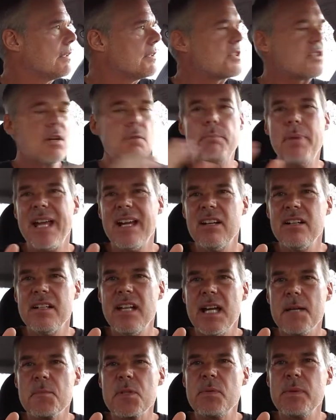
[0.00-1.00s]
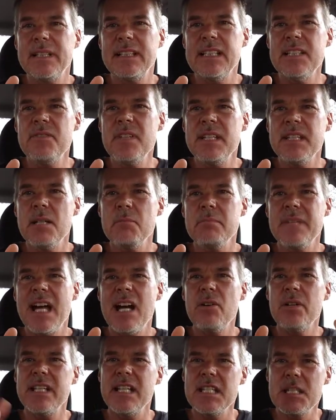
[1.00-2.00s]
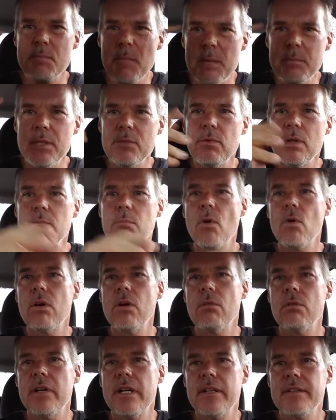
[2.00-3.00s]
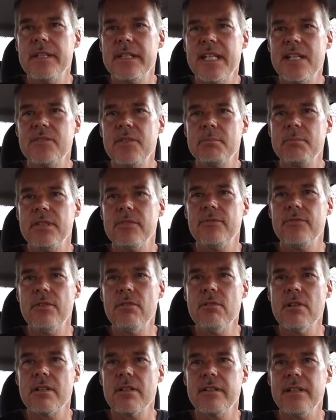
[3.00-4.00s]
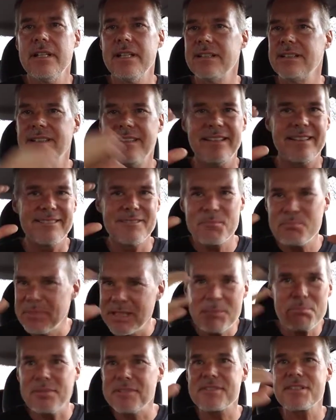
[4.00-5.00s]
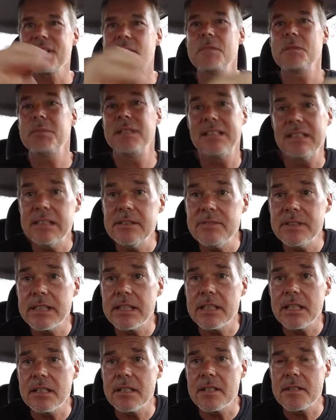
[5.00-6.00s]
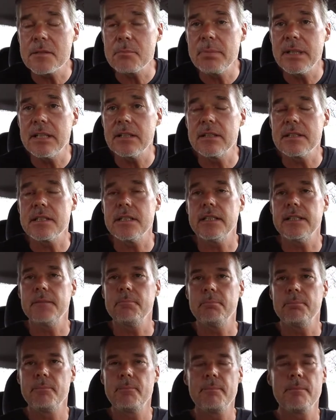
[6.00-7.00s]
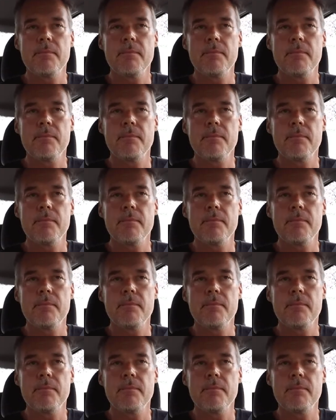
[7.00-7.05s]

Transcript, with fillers: So paradigms, we live in them nowadays, maybe we're more aware than ever before that like people seem to be living in another paradigm.